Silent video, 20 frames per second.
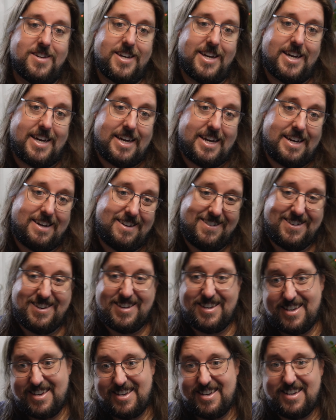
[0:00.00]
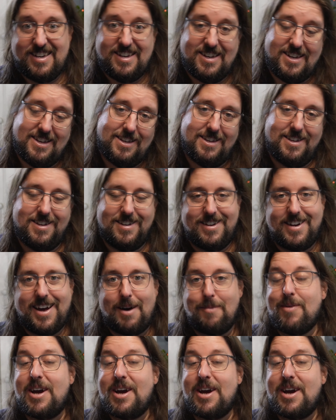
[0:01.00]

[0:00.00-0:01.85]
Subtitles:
and not